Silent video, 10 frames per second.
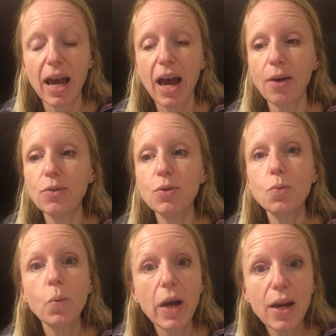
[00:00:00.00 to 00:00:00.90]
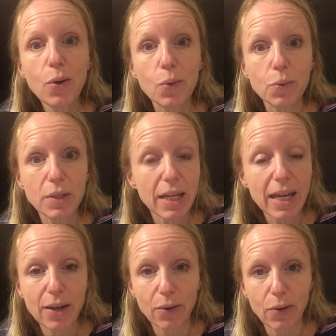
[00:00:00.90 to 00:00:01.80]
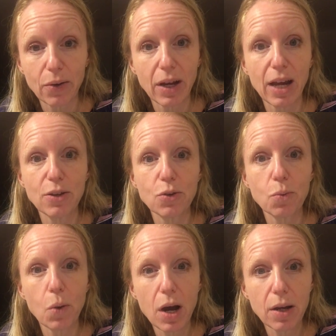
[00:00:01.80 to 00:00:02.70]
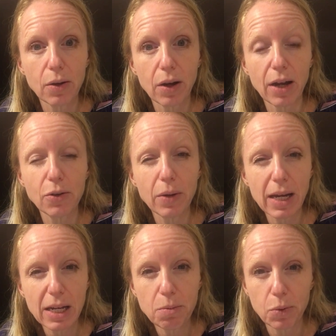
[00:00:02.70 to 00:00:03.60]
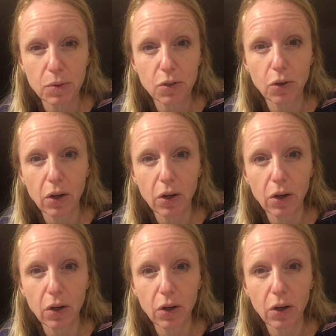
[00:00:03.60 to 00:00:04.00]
How do whales hear underwater? How do animals